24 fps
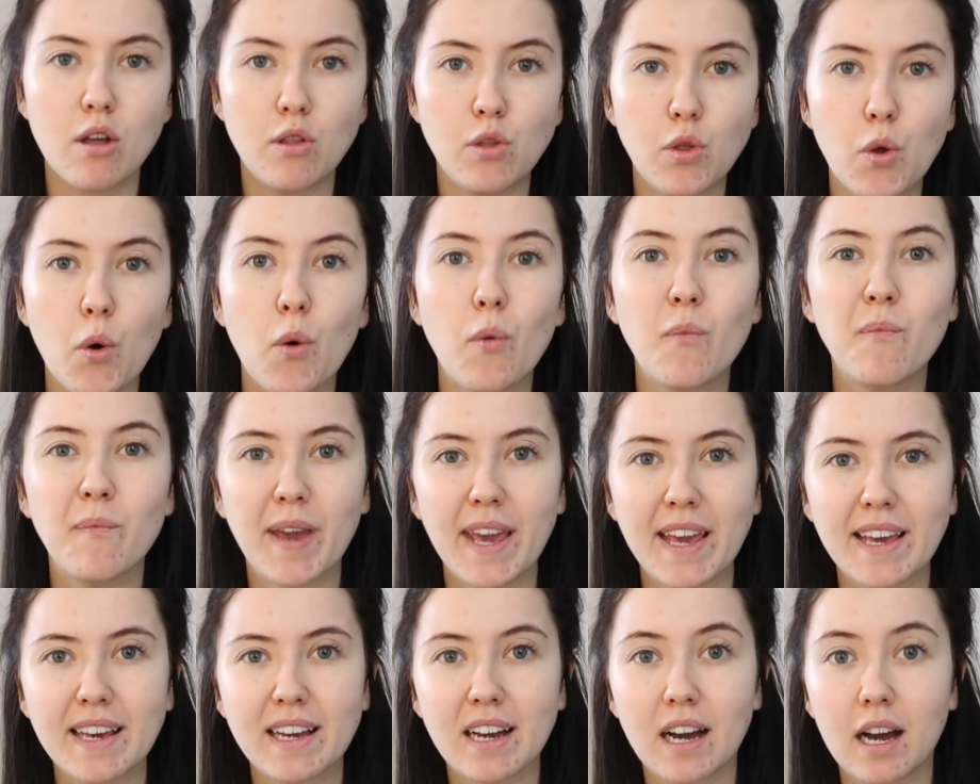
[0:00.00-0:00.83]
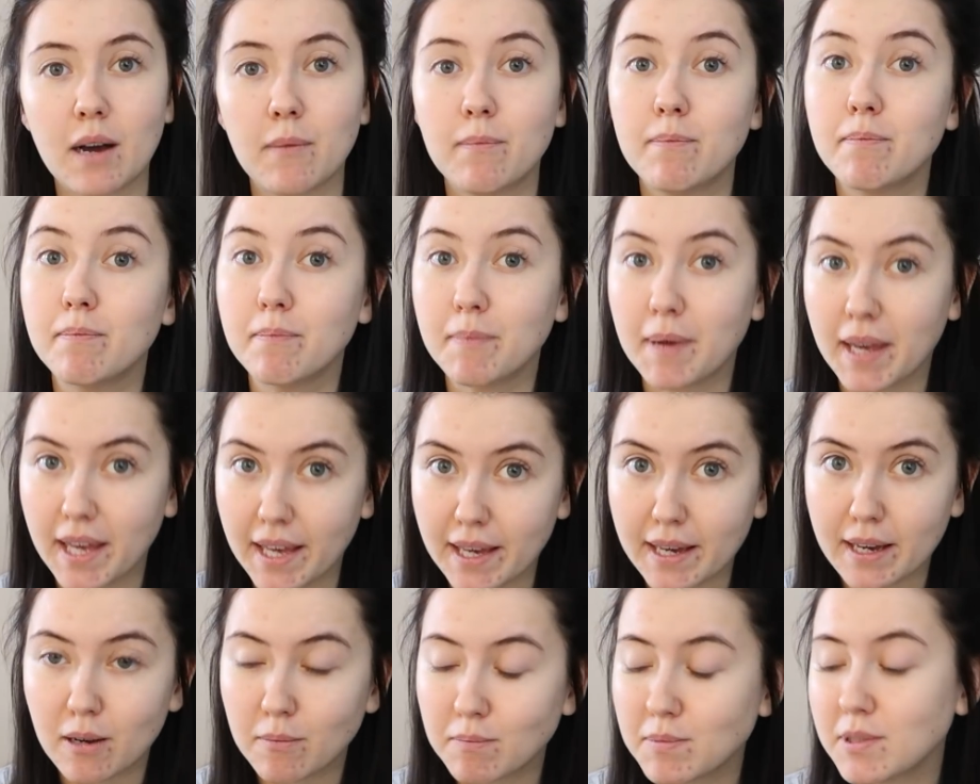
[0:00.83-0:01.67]
no makeup,
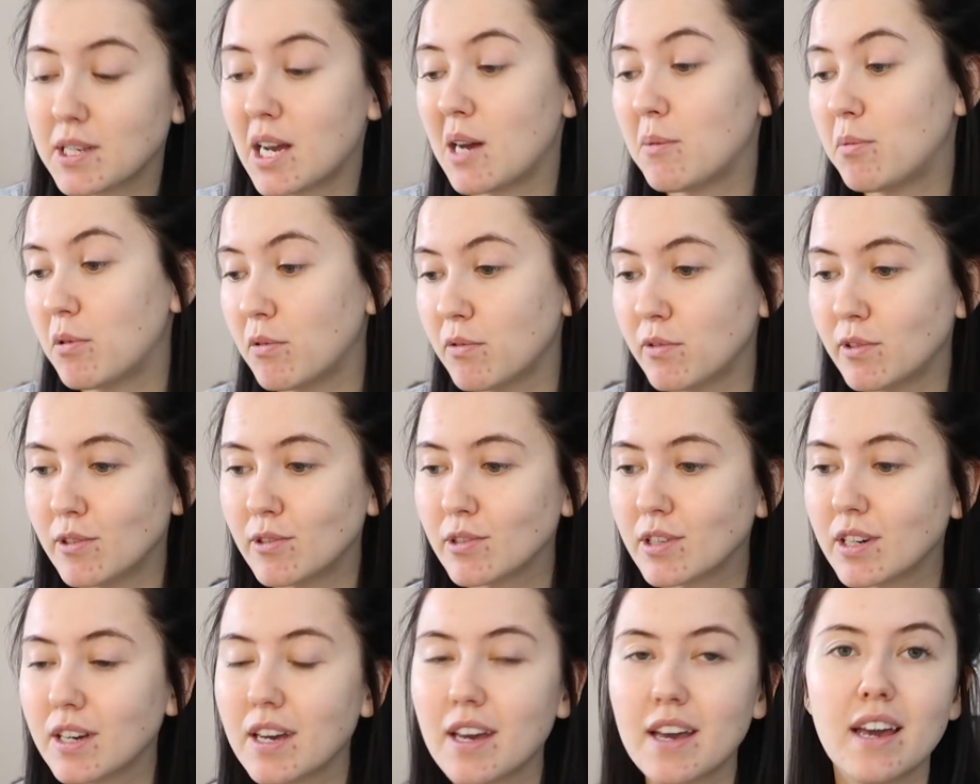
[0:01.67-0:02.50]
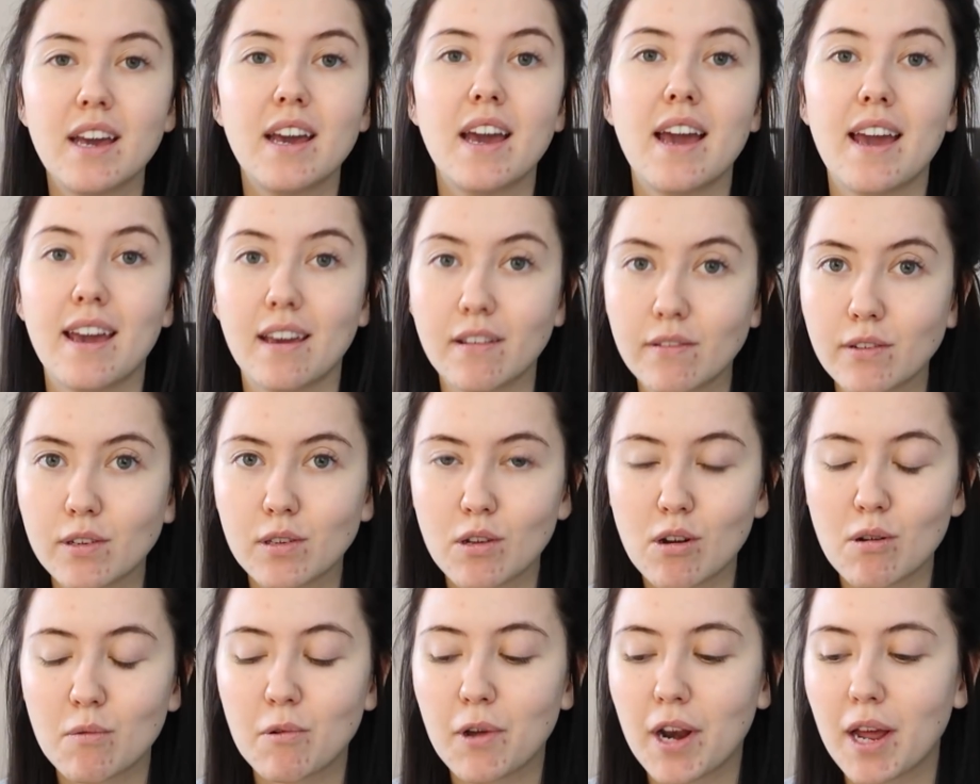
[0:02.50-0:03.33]
makeup type of look, if you
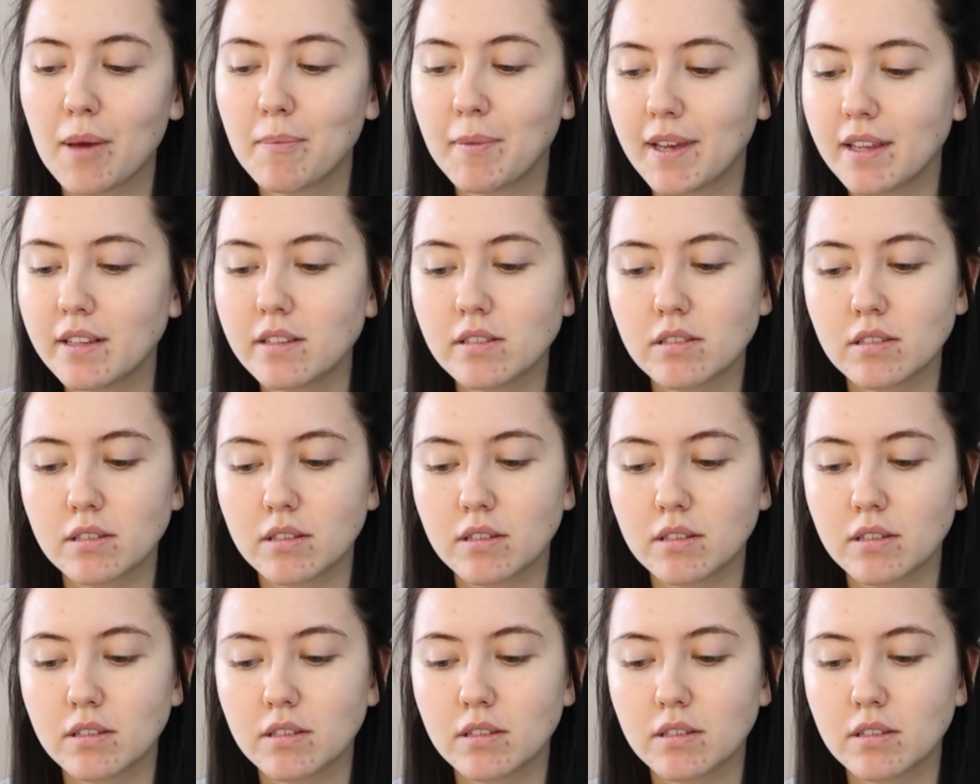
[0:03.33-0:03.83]
know what I mean.